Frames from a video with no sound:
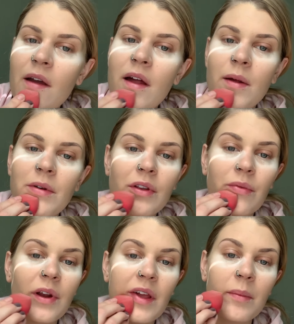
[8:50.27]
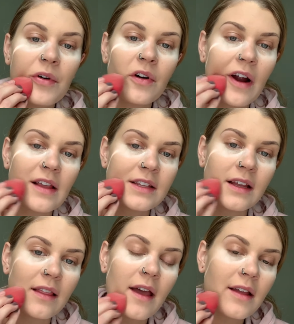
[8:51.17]
And I'm just really
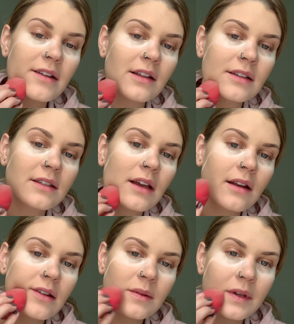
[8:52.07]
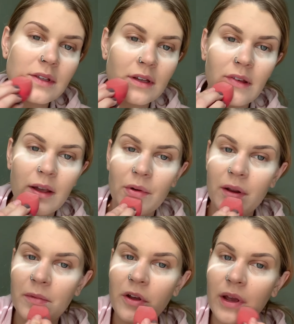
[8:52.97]
pressing that into the skin is basically what
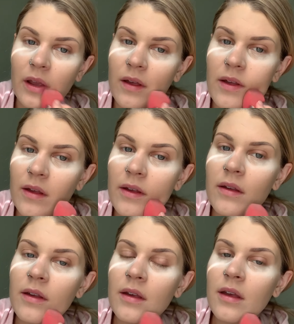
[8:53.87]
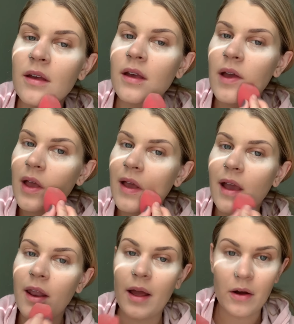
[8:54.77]
I'm doing.
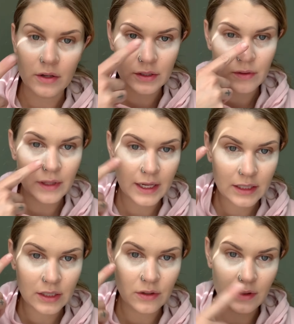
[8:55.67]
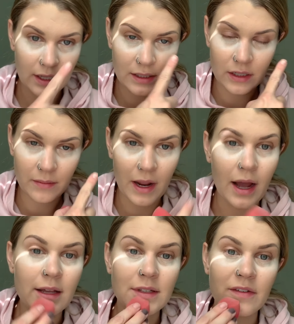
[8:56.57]
And I also like to do this under my
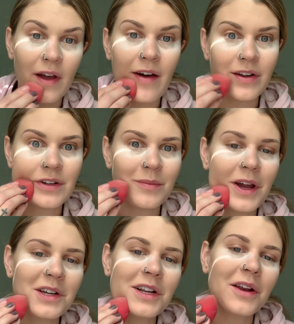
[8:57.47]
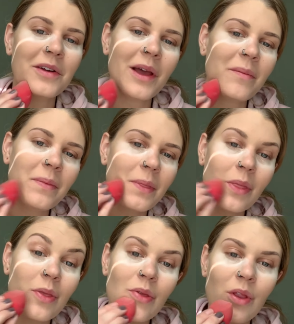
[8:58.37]
eyes if I haven't done my eyeshadow yet.
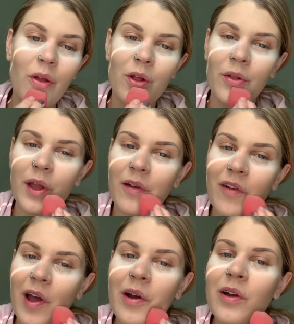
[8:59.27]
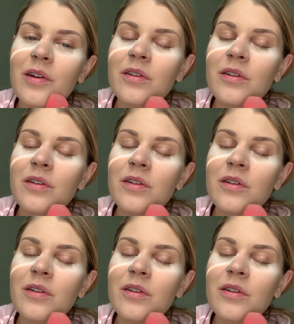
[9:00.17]
Another life hack.